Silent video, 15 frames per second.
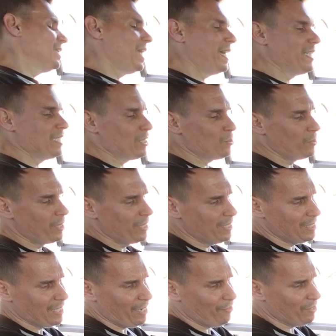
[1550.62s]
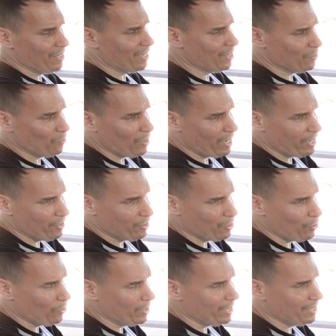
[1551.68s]
light switch. They have another wire
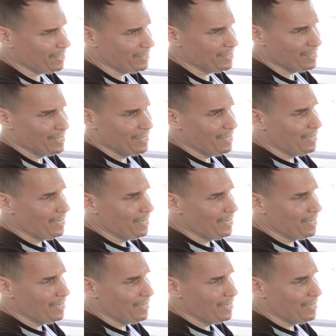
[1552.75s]
going